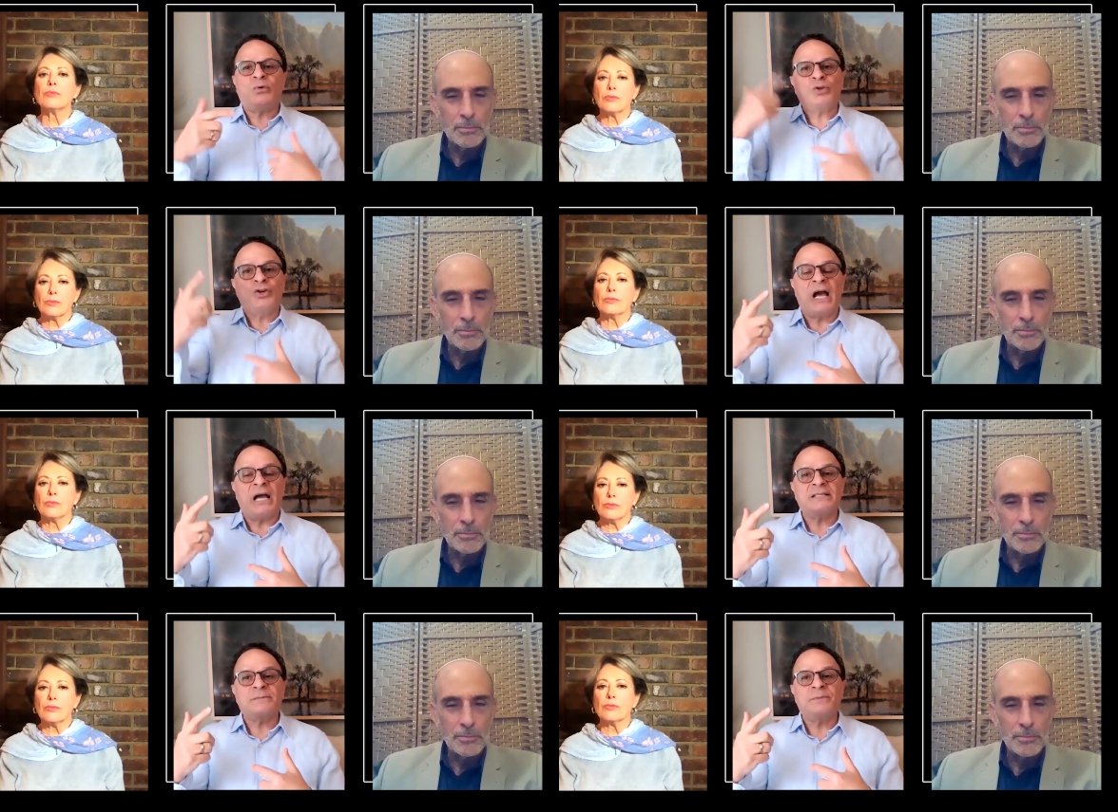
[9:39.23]
Speaker 1: could
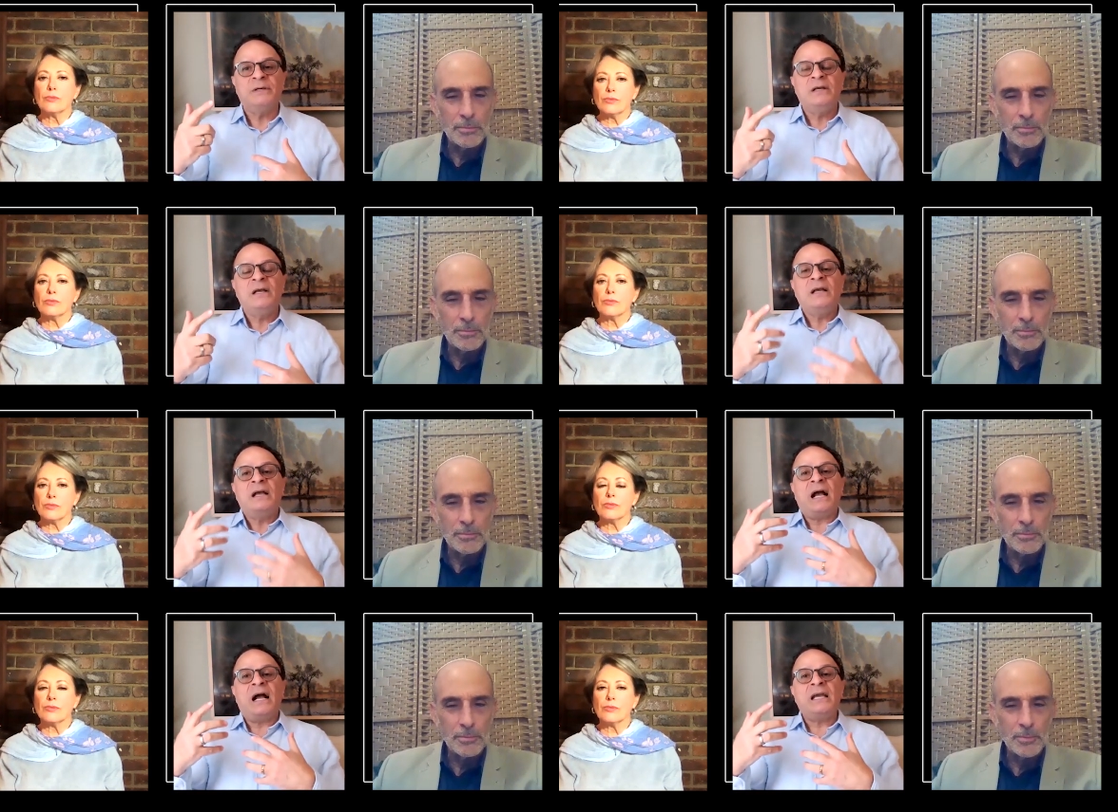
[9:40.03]
grasp.
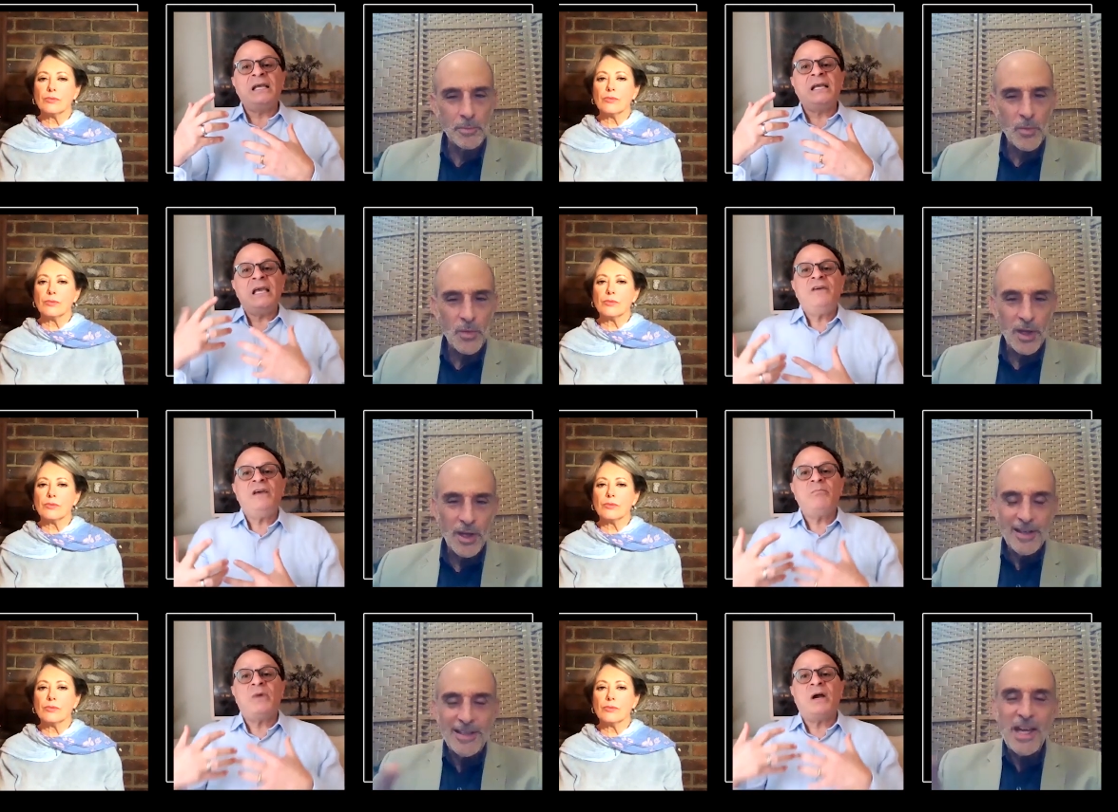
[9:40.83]
I gave
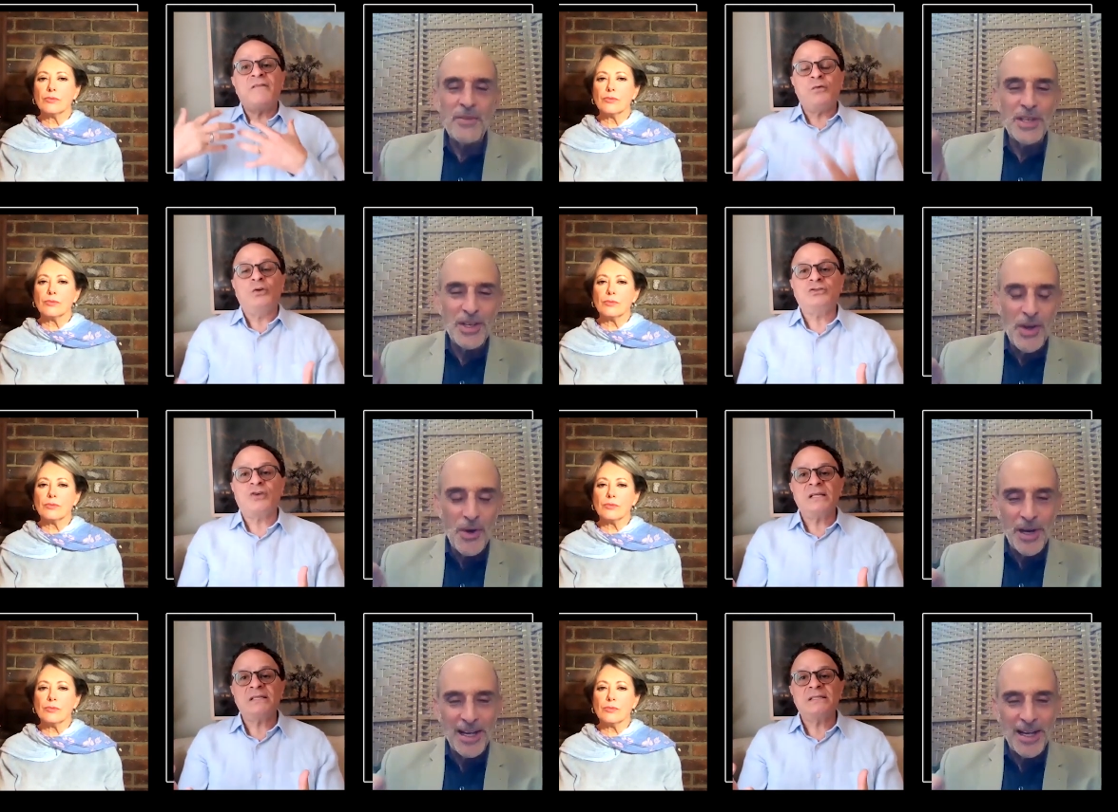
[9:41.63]
him my. David, you
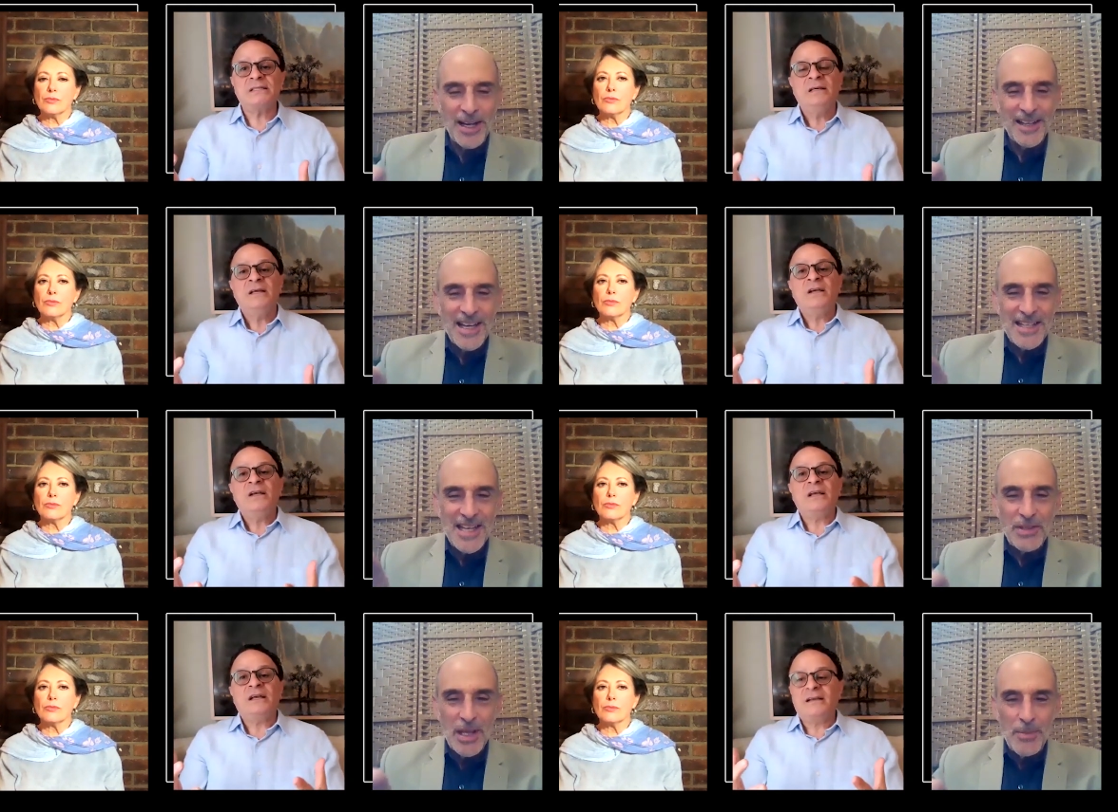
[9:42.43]
know, I, uh,
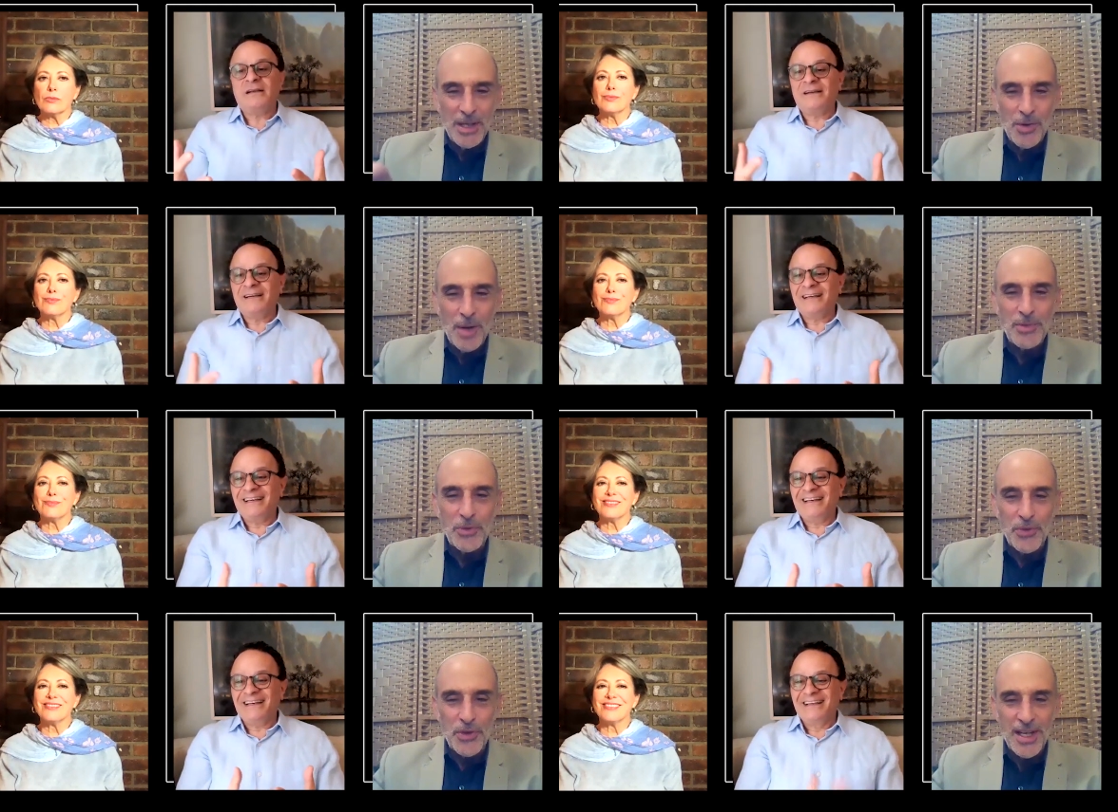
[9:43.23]
Speaker 2: David, let me interrupt you
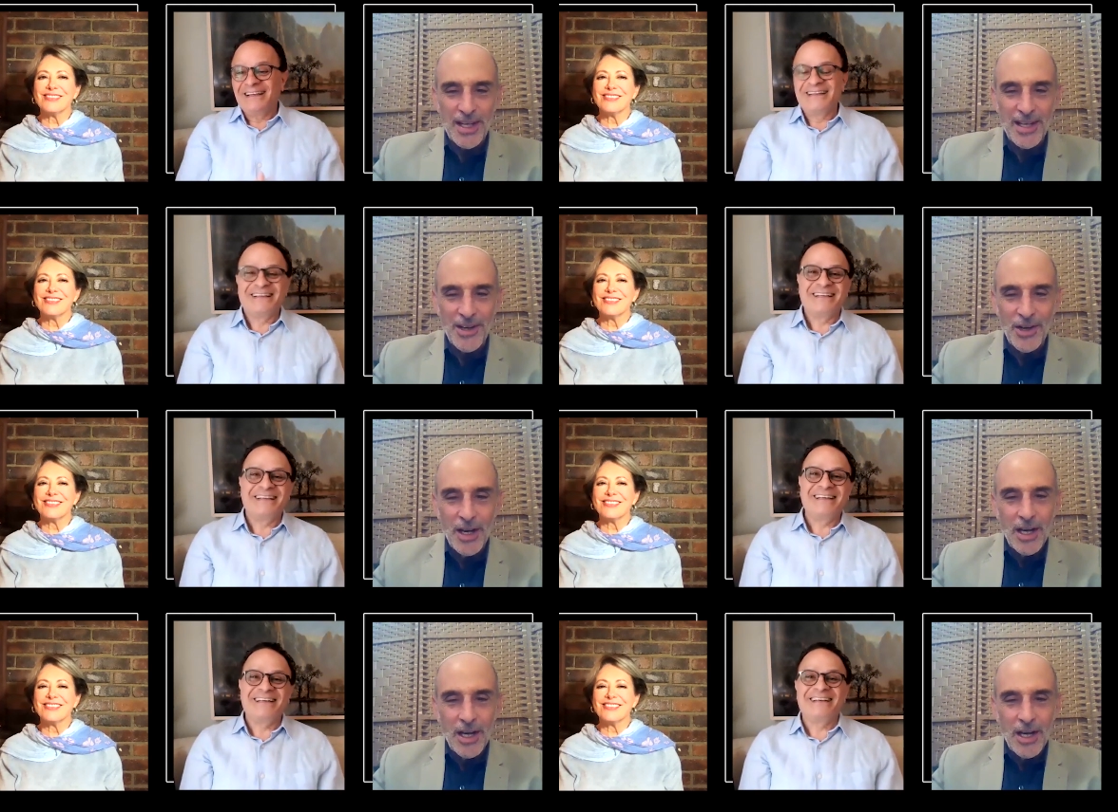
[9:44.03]
for a second here.
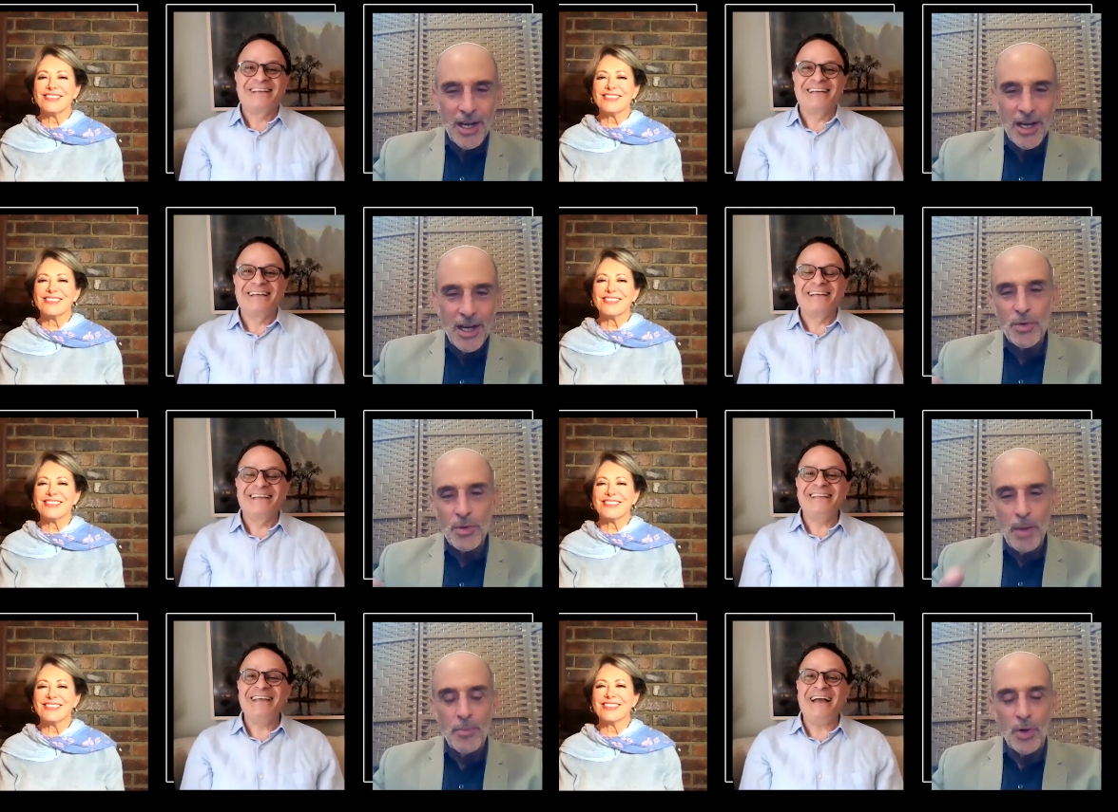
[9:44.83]
I just
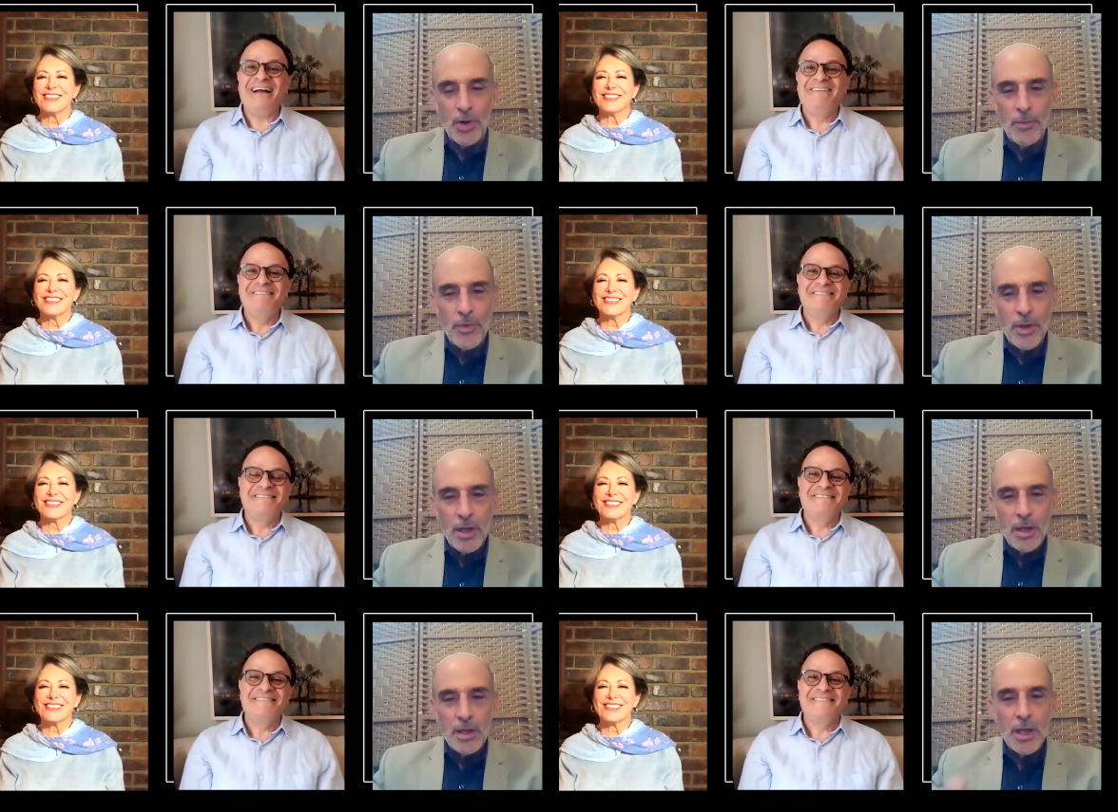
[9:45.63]
remember
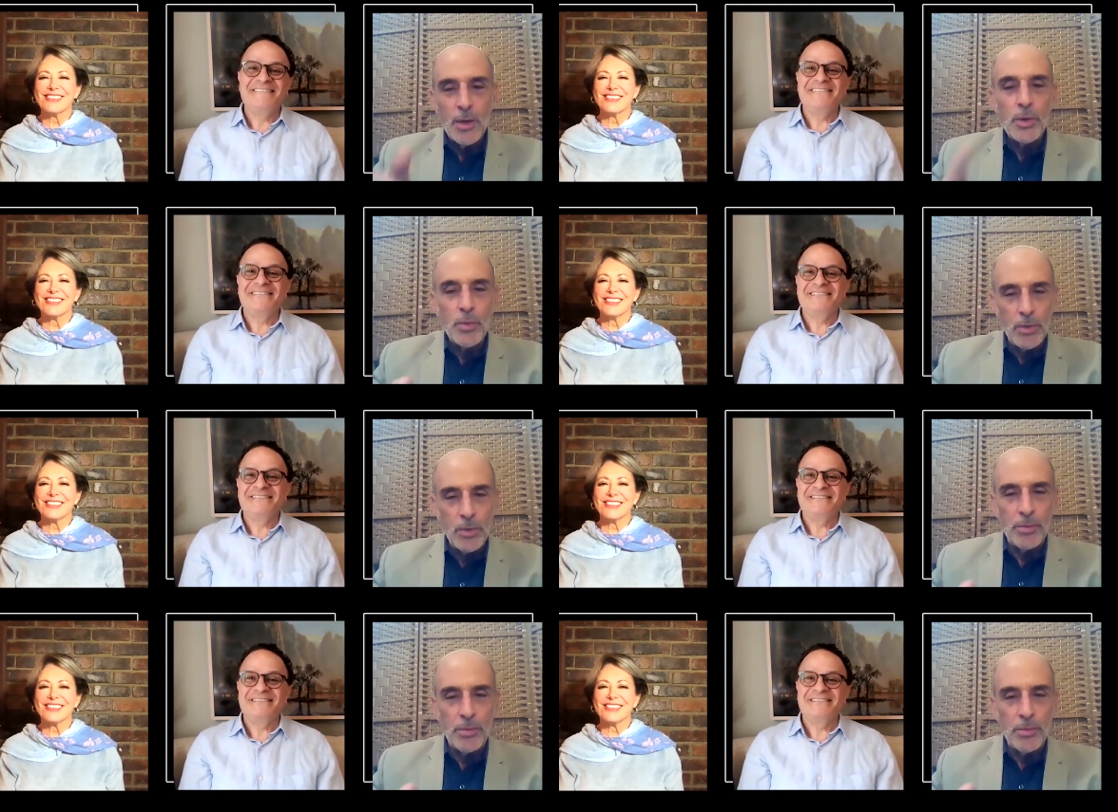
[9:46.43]
that when we were